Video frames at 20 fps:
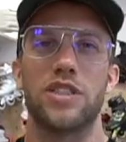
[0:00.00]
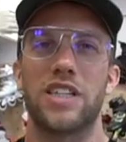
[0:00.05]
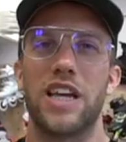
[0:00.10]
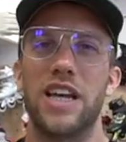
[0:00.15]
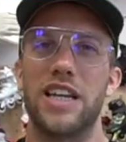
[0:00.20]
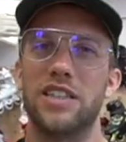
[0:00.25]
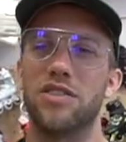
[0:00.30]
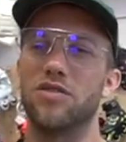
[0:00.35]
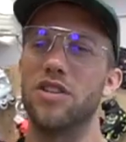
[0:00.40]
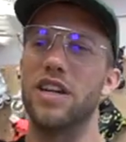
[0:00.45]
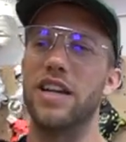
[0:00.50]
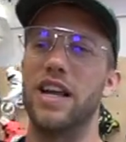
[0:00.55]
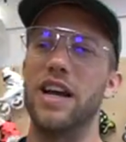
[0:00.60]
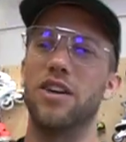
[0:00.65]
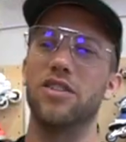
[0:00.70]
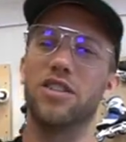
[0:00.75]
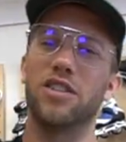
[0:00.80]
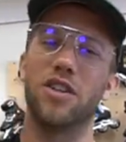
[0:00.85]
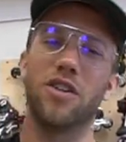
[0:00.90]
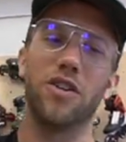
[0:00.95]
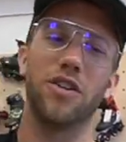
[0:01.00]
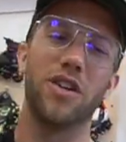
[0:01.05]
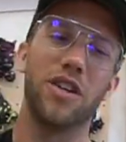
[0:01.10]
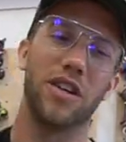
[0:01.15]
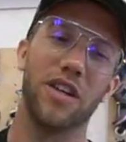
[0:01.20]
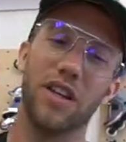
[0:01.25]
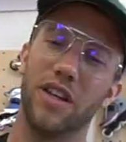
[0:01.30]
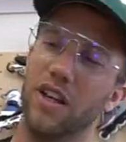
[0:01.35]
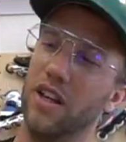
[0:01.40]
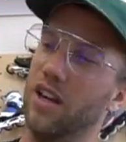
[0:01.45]
skates right now, so
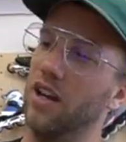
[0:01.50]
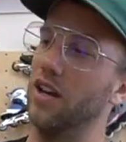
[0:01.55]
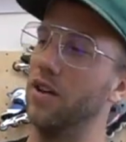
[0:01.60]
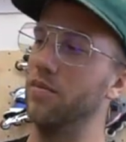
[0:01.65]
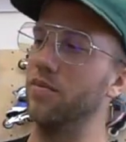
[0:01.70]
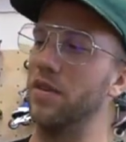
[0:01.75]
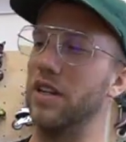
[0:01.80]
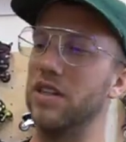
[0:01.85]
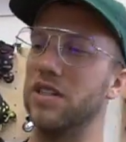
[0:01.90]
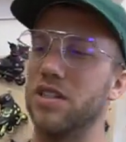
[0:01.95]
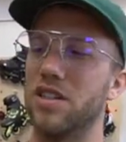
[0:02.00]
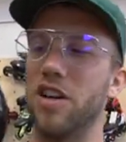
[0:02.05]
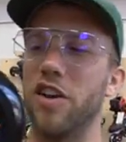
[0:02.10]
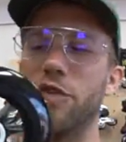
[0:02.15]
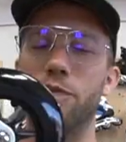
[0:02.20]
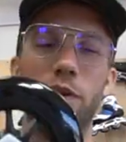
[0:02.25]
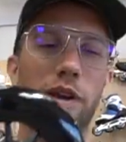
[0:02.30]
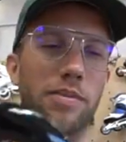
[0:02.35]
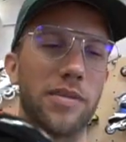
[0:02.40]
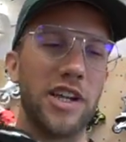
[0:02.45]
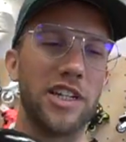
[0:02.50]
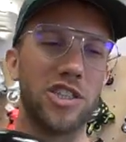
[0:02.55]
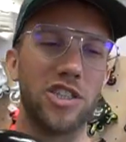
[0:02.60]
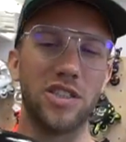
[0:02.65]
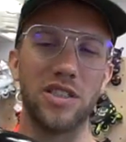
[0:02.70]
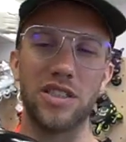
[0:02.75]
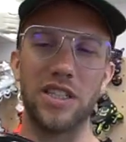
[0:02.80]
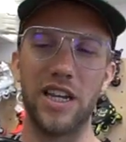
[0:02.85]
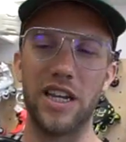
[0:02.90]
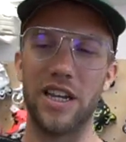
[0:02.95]
they deserve big
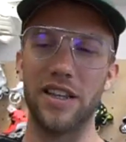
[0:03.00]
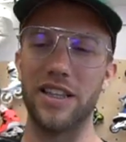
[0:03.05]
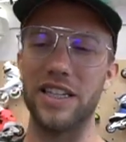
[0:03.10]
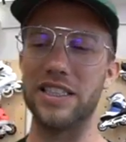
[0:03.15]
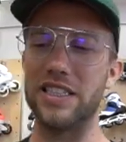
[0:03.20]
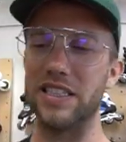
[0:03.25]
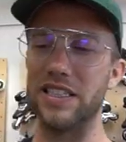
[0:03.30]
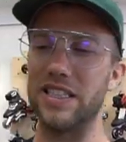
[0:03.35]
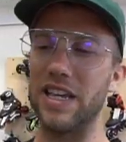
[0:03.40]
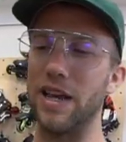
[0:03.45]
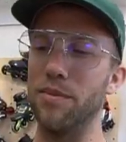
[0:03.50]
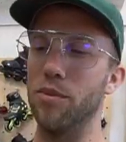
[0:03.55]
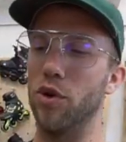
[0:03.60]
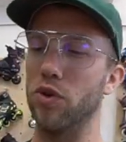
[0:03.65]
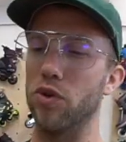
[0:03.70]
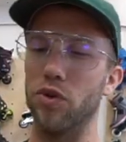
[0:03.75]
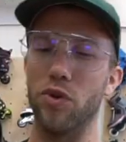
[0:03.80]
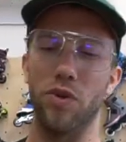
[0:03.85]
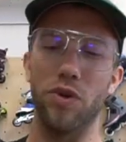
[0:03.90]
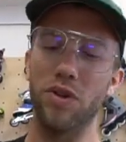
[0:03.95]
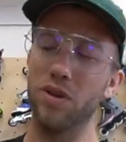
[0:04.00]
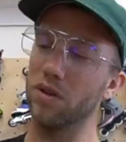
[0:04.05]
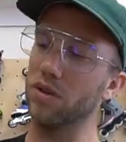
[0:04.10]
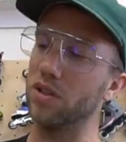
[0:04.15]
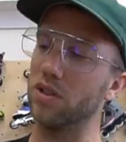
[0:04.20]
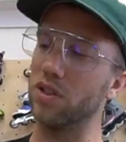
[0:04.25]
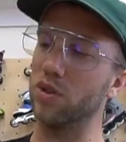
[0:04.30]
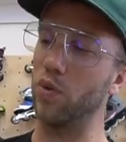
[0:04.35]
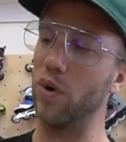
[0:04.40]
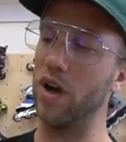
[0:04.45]
mentions here. This is their model,
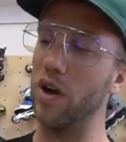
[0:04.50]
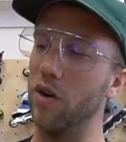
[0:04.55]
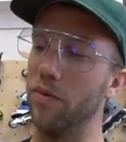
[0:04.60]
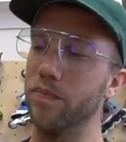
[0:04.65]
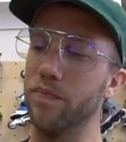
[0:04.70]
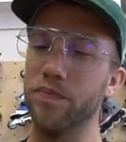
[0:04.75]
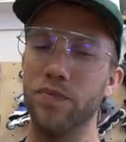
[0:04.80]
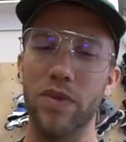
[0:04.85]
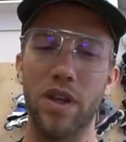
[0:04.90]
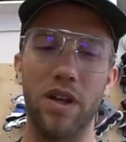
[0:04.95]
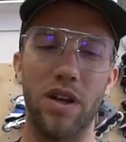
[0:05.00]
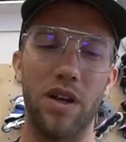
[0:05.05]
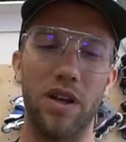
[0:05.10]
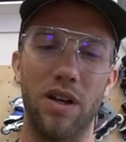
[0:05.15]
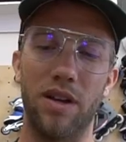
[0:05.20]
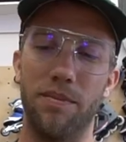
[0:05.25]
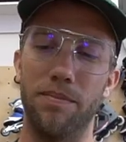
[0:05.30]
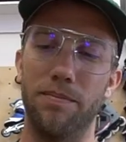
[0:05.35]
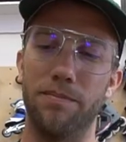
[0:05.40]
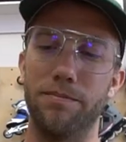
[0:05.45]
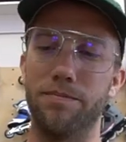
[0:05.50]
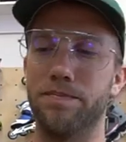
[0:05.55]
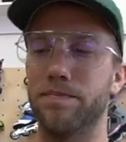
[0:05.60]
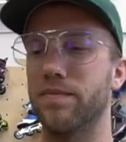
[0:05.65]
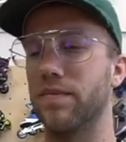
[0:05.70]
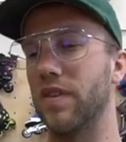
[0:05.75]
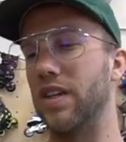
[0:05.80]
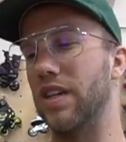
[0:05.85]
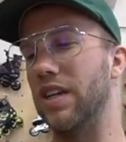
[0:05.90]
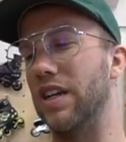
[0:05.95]
the swell.
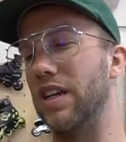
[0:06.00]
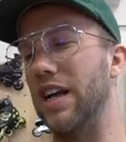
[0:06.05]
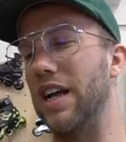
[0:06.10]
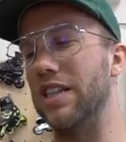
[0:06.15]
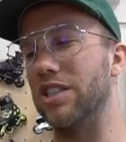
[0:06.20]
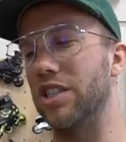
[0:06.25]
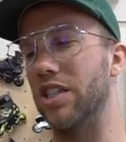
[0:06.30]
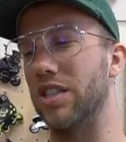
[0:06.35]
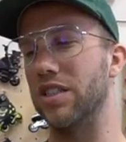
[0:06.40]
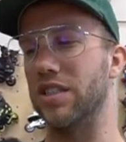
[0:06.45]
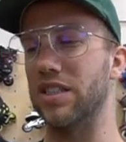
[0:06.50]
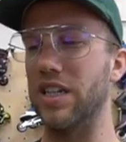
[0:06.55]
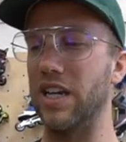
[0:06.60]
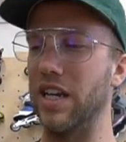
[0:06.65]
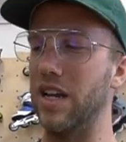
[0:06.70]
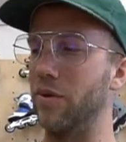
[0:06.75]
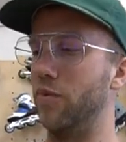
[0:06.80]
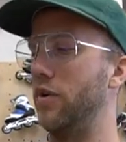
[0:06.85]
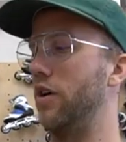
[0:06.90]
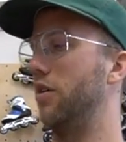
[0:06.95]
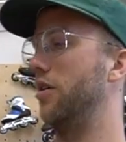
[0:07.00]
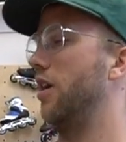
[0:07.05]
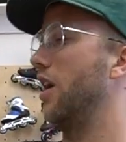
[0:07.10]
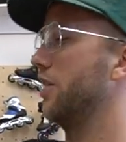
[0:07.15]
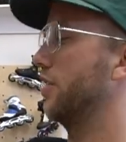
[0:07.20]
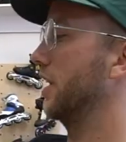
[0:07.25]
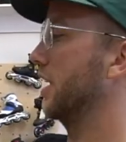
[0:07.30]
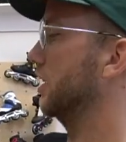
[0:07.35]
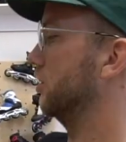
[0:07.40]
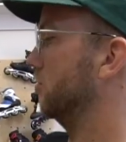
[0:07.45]
As you can see, well,
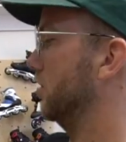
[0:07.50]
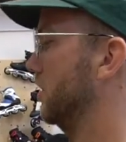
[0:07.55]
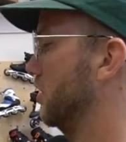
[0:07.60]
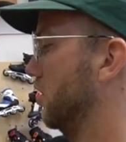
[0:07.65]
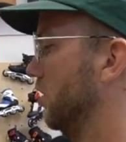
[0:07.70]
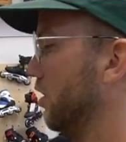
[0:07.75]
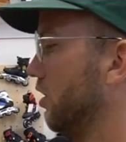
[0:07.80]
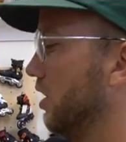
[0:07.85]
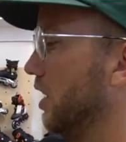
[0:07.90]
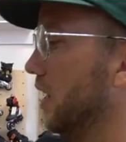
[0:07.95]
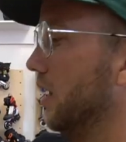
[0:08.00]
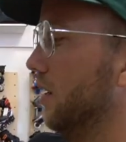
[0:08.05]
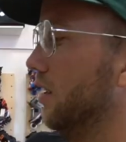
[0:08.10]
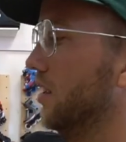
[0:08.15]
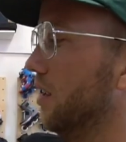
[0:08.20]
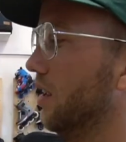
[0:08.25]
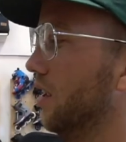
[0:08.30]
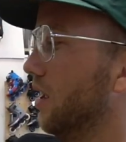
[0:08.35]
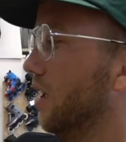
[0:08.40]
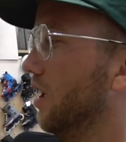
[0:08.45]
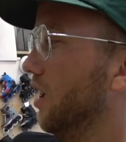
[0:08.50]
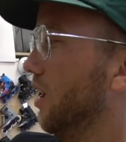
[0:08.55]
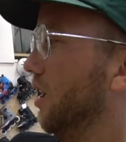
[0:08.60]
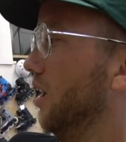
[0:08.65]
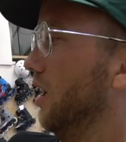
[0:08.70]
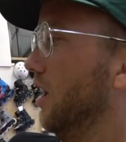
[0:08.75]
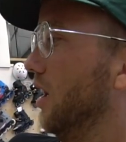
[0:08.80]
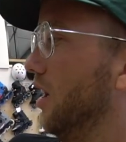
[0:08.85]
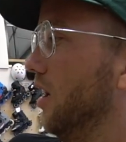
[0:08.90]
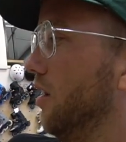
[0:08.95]
I think it's really good looking.
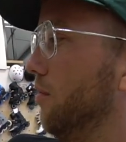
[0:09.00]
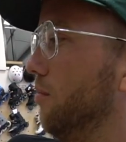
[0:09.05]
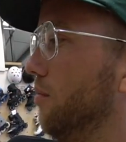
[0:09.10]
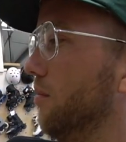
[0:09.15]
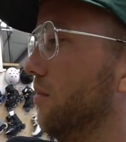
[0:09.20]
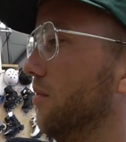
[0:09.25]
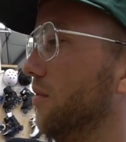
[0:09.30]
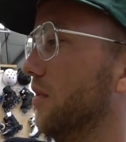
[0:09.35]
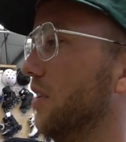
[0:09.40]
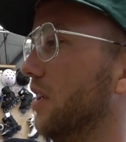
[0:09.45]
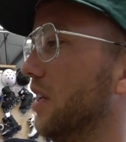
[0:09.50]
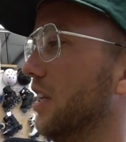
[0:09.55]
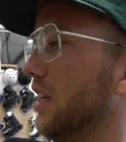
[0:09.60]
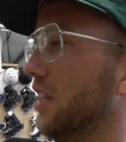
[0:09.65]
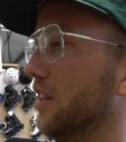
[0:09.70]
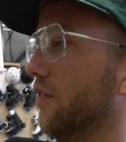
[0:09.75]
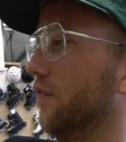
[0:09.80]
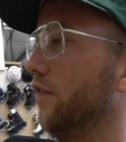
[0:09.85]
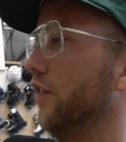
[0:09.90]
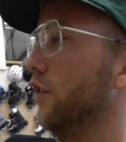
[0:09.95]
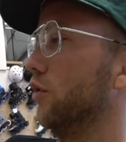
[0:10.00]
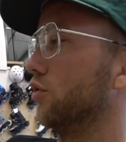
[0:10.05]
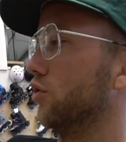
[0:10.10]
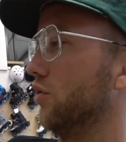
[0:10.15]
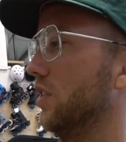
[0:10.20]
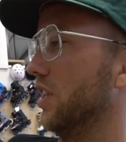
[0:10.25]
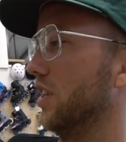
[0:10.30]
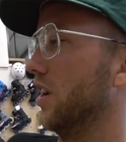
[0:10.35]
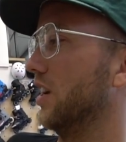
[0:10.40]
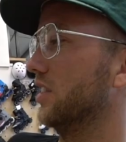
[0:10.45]
It feels
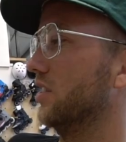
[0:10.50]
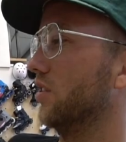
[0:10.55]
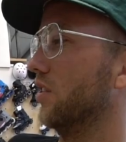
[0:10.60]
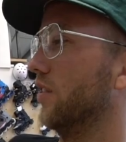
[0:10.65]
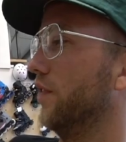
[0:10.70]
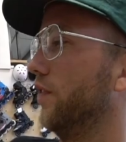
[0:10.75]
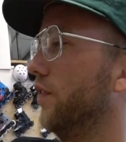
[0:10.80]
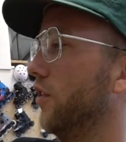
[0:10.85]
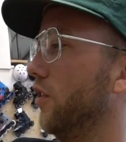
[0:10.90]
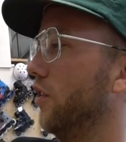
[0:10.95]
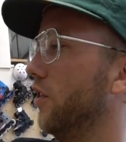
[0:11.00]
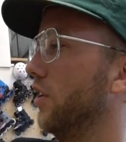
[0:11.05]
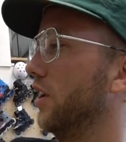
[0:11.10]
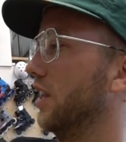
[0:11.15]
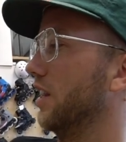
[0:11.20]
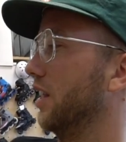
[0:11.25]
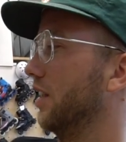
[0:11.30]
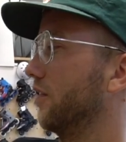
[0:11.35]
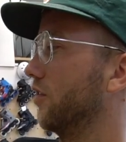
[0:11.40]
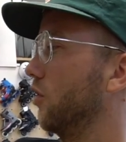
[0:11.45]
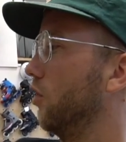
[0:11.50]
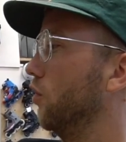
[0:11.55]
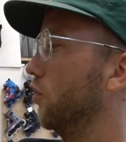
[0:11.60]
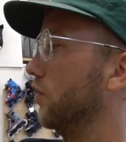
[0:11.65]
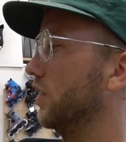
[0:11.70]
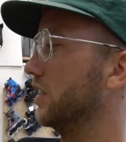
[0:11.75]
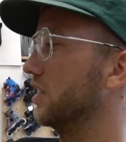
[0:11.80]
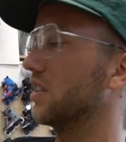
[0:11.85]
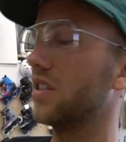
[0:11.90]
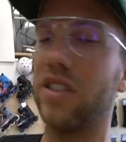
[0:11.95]
really nice on the foot. They've got all
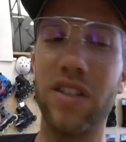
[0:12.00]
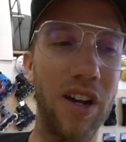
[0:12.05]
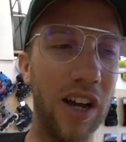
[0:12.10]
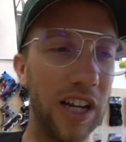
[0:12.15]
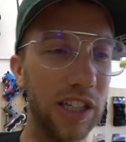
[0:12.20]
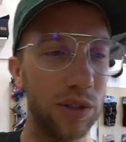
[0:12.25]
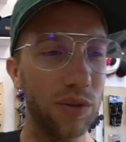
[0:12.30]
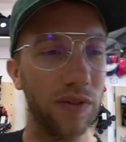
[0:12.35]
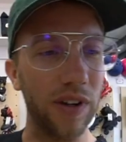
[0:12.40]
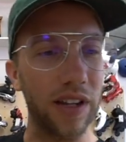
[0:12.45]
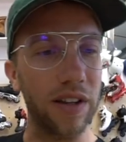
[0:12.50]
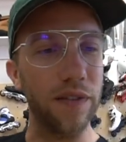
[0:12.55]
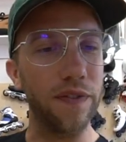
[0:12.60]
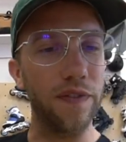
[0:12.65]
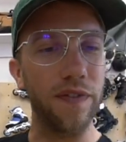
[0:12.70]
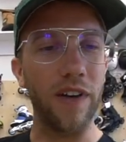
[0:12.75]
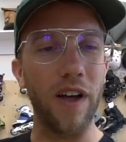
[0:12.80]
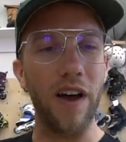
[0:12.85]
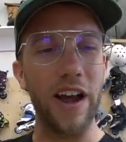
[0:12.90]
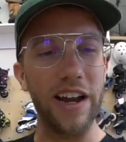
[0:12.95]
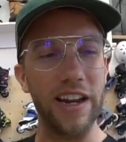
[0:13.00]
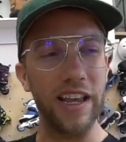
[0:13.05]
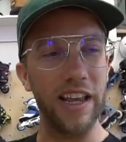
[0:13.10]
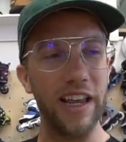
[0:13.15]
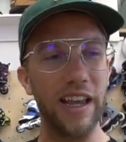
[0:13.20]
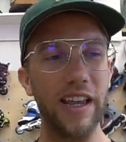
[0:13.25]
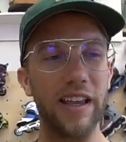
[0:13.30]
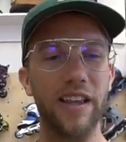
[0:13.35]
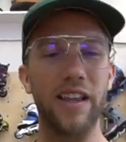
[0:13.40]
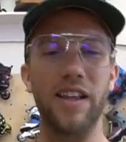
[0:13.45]
these designs with like the fly
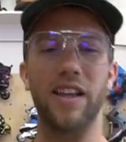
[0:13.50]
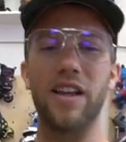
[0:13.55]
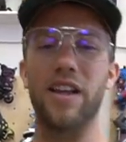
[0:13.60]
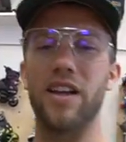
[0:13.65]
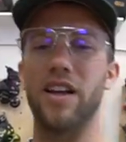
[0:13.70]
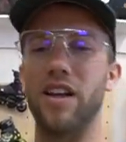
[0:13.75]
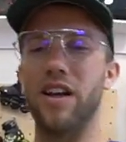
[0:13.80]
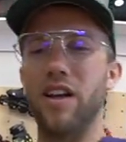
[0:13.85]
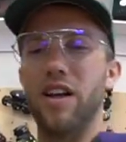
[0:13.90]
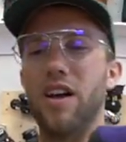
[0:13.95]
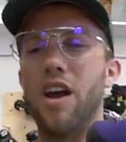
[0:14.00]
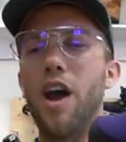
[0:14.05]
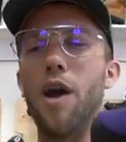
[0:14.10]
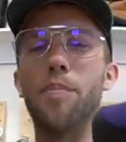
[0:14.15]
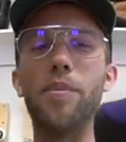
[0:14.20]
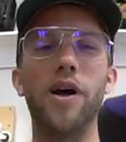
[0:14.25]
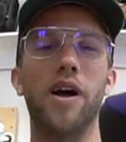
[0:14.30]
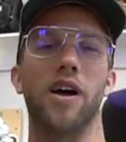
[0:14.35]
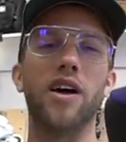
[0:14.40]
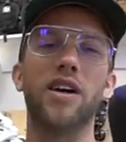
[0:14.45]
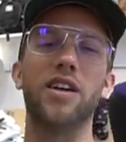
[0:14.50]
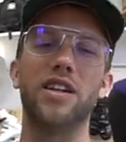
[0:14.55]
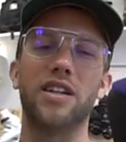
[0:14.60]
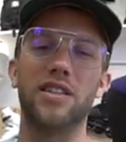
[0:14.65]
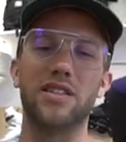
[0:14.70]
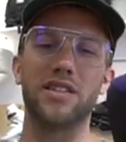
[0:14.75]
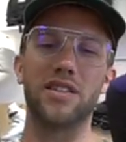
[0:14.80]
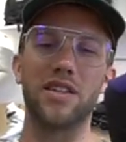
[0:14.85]
knit upper and